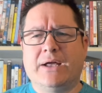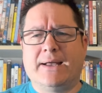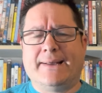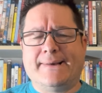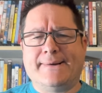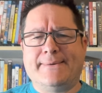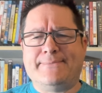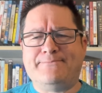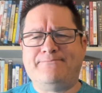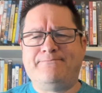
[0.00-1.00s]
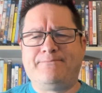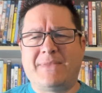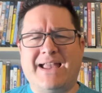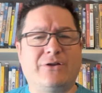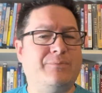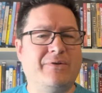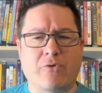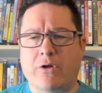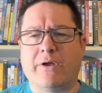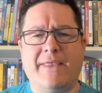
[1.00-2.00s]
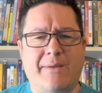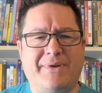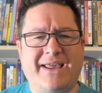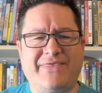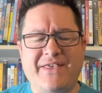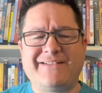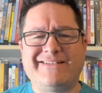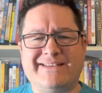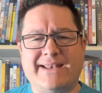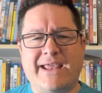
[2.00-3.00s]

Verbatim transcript: Um, I could be wrong on that, but I think she did.